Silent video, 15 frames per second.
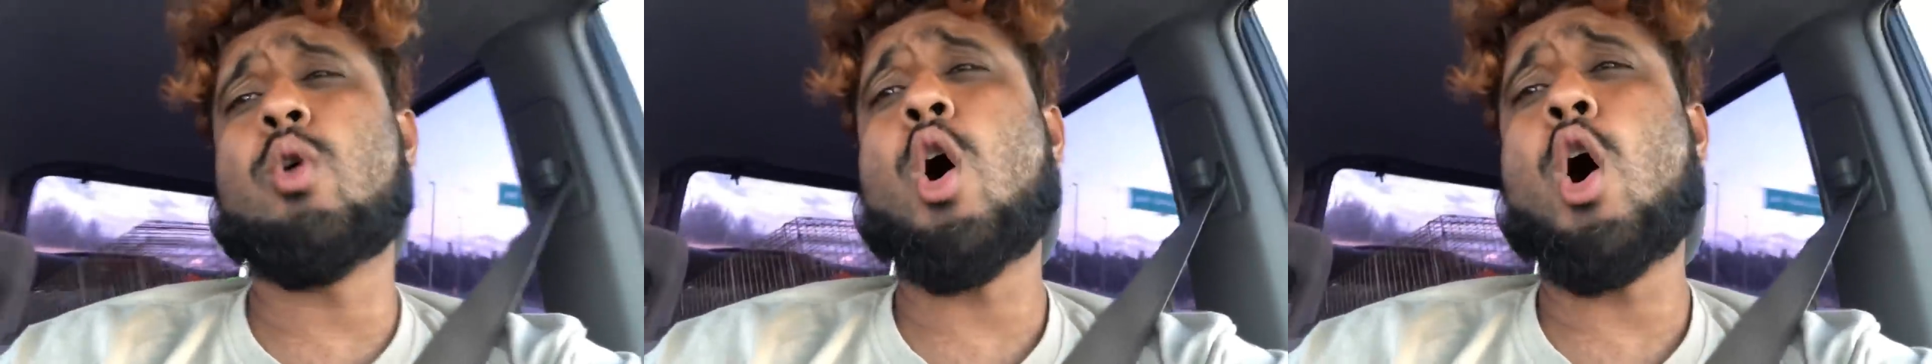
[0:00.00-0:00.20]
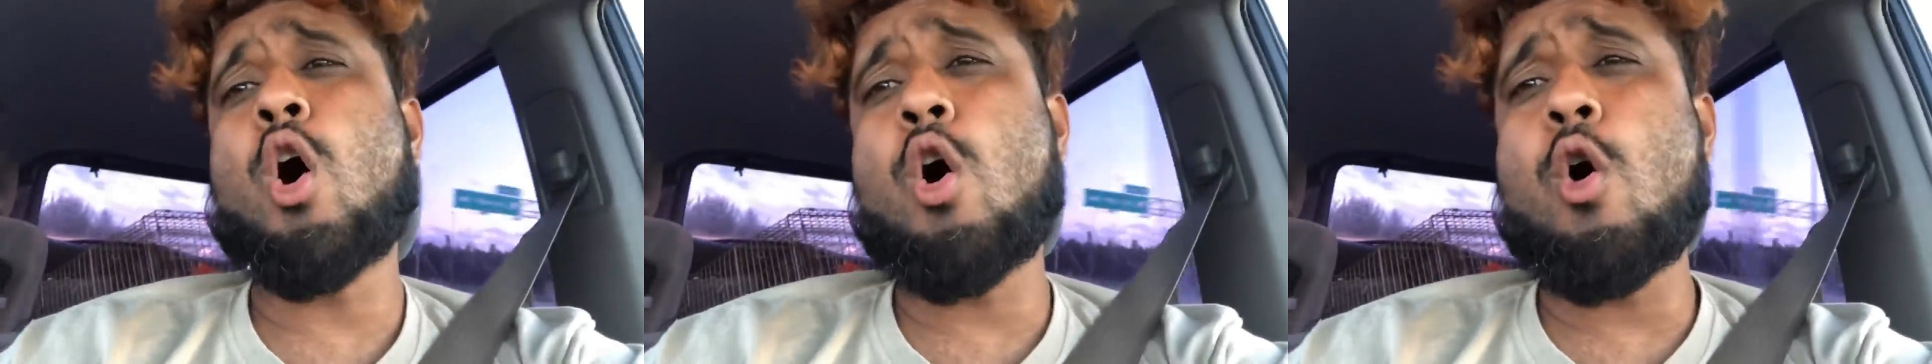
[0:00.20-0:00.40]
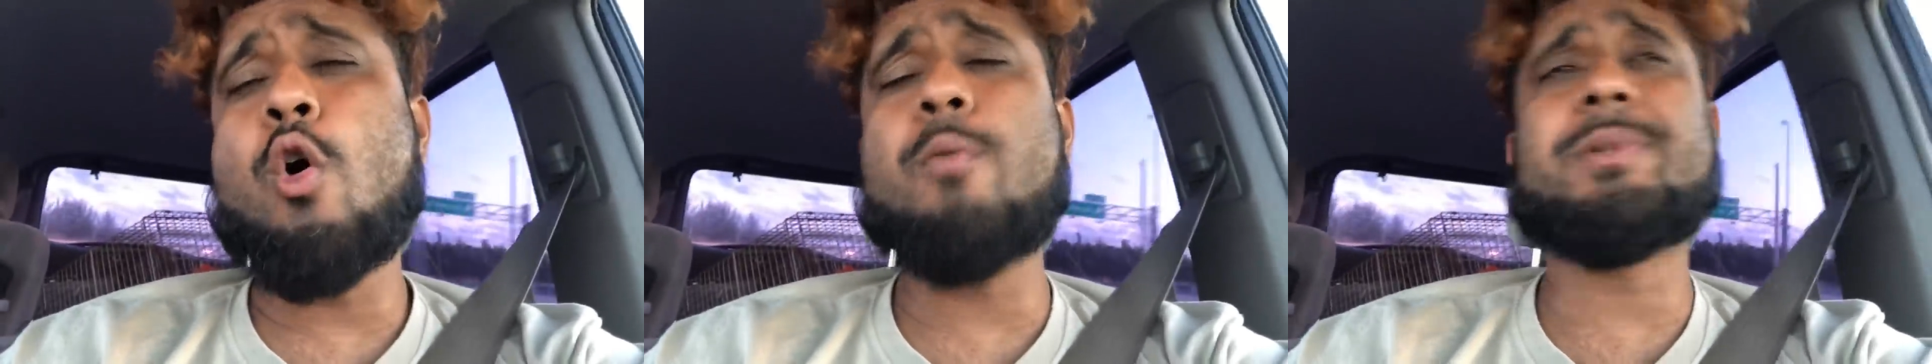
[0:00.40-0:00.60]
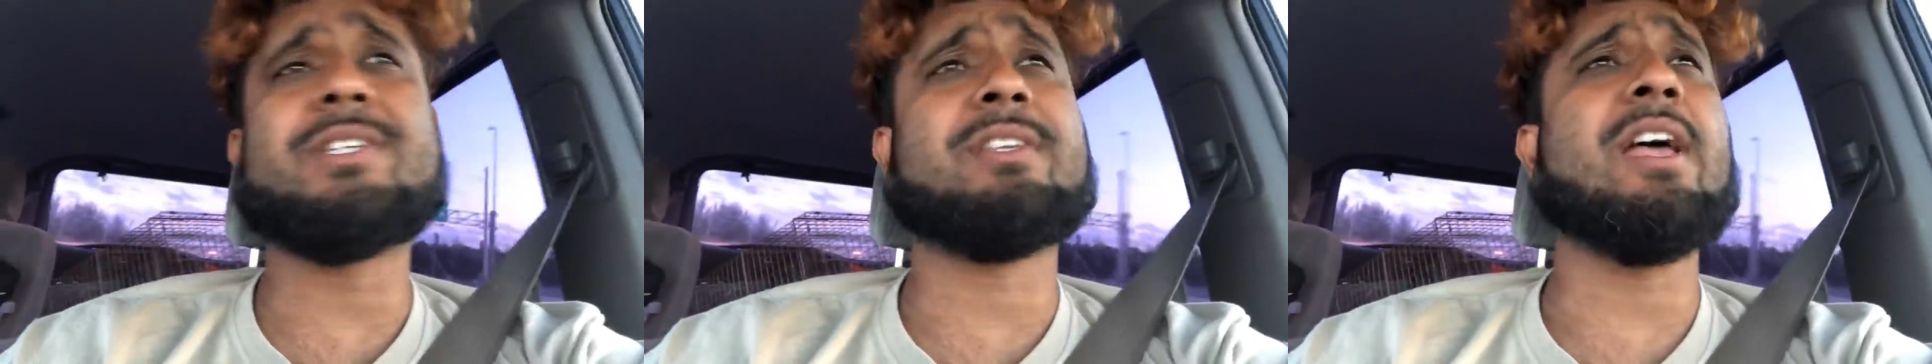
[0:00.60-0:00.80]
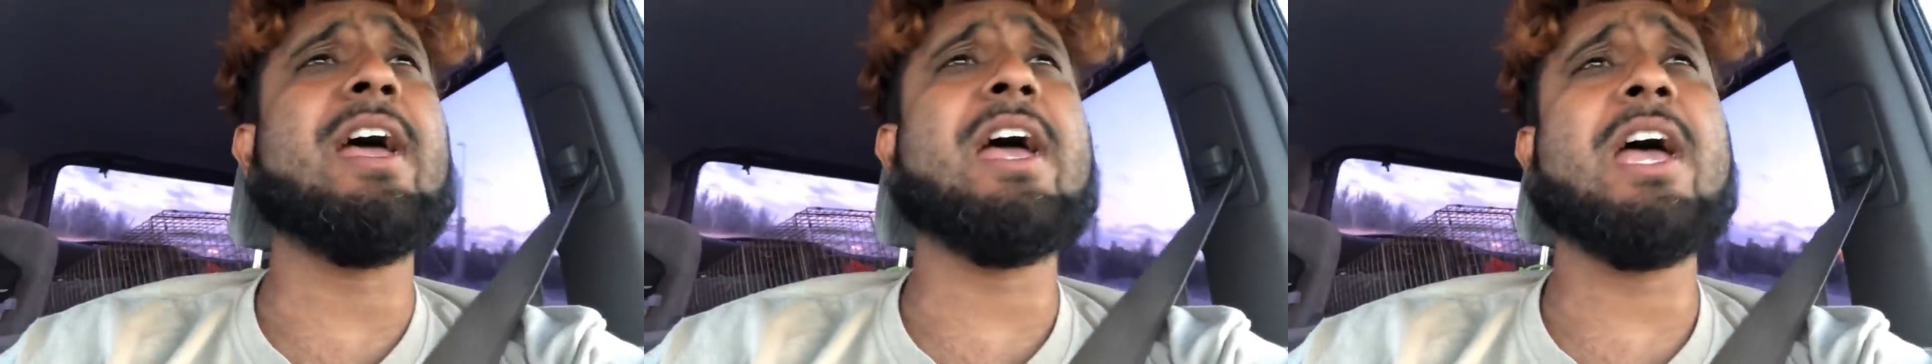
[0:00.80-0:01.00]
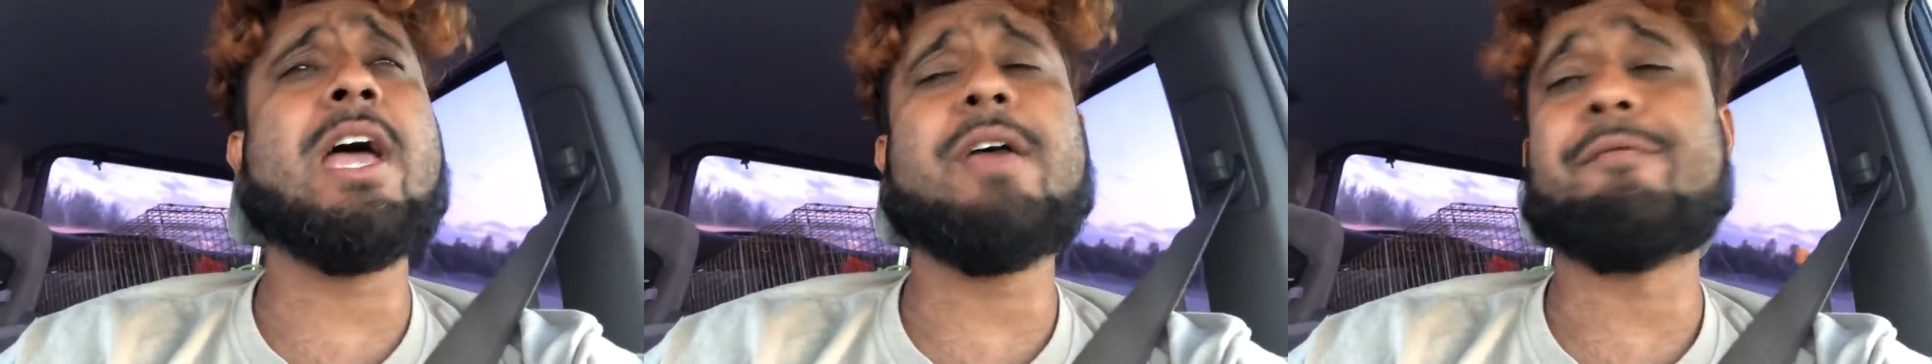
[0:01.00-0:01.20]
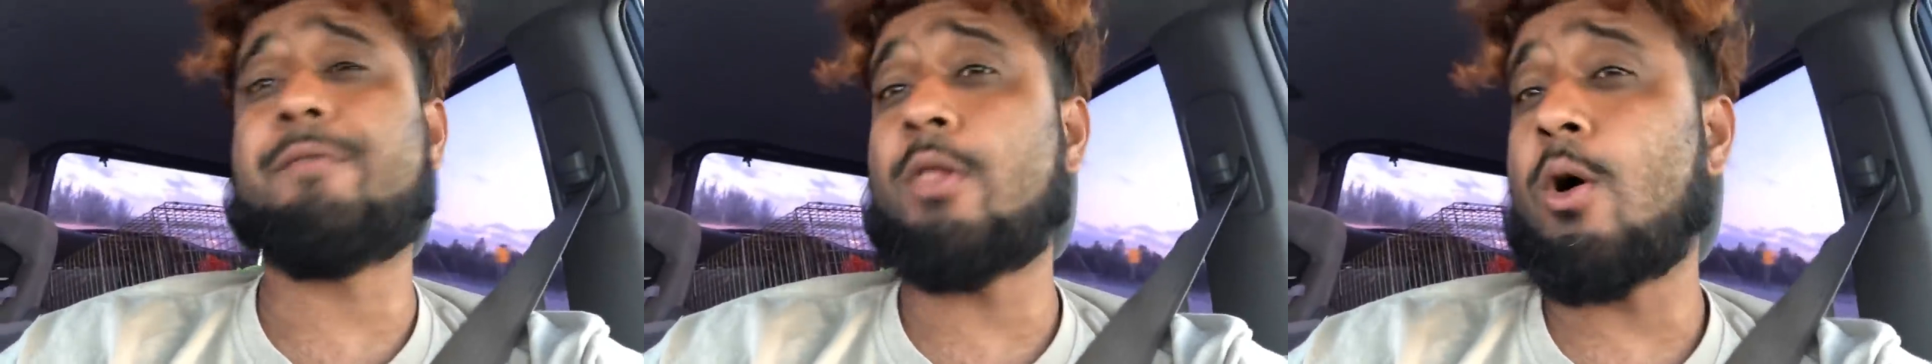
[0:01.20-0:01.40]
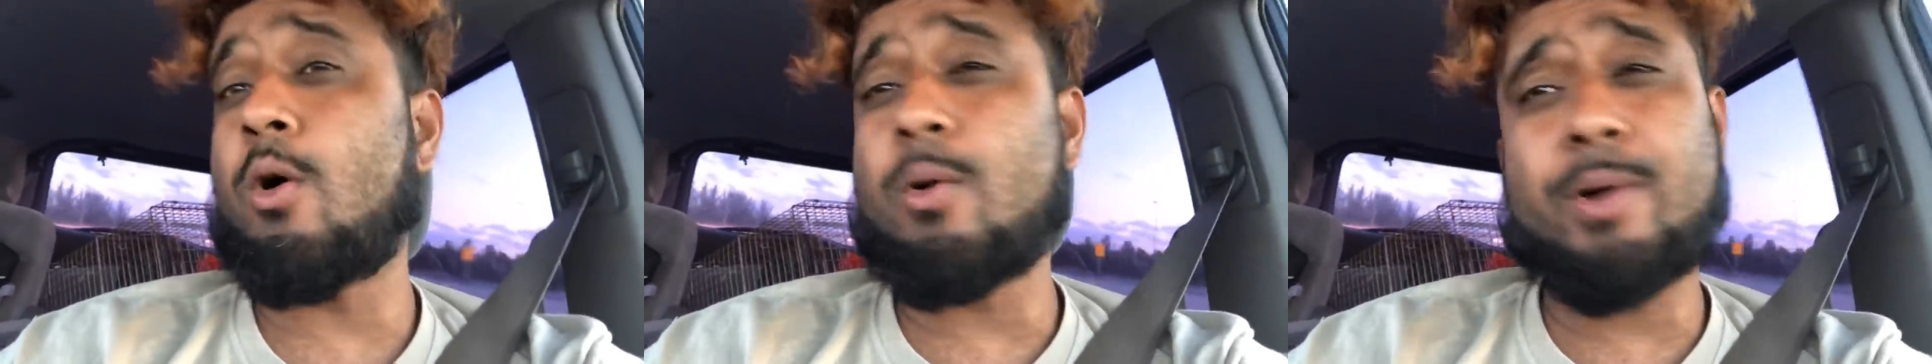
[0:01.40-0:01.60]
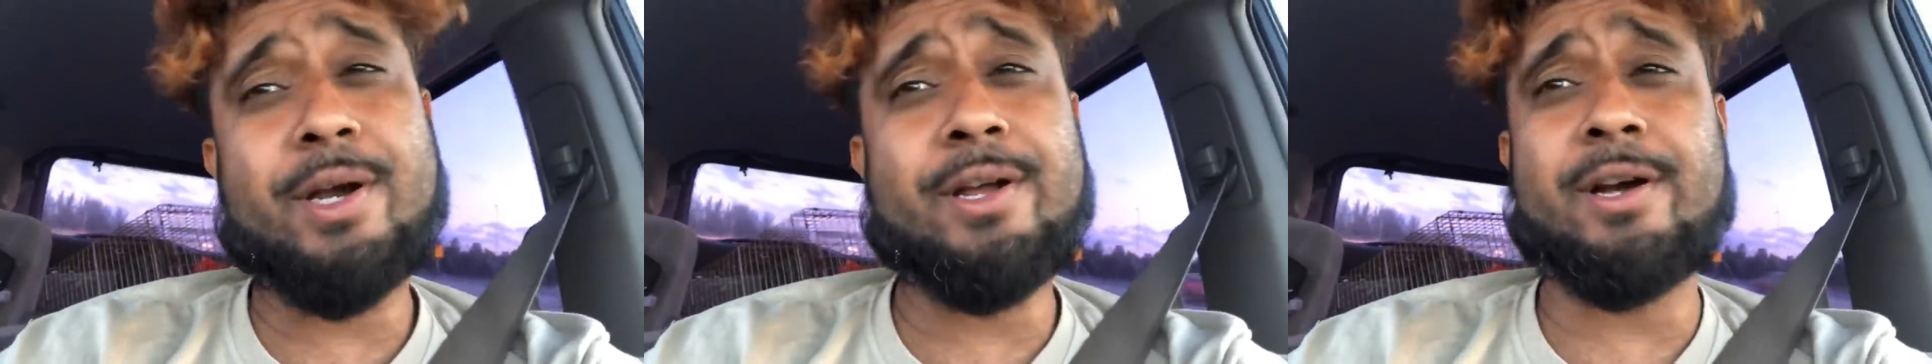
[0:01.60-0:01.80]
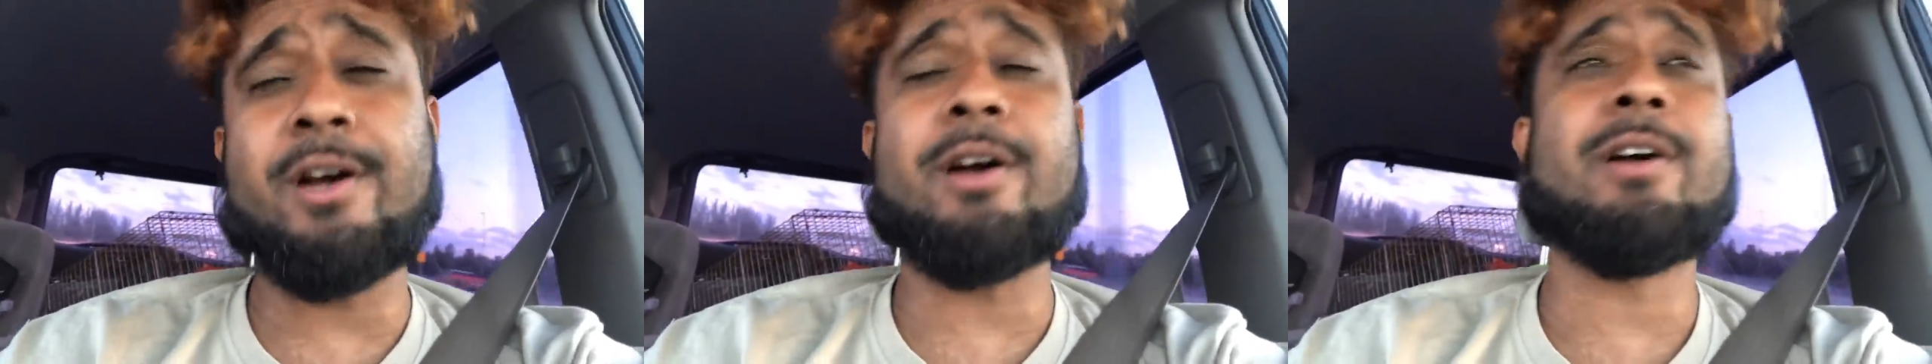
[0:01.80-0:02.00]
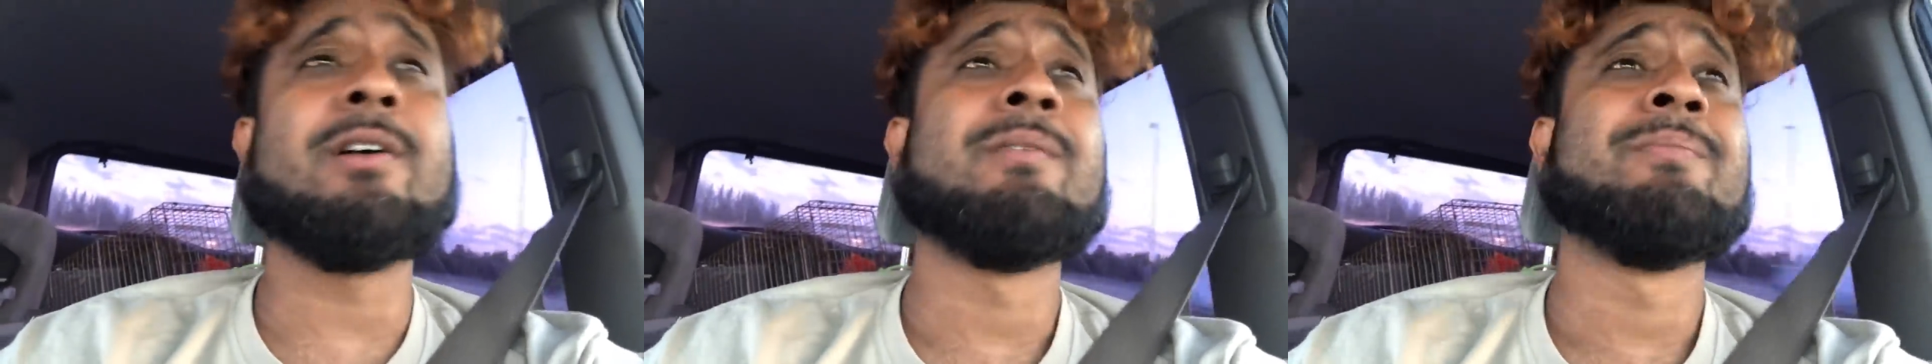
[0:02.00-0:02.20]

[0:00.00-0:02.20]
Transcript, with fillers: Homestead, Florida.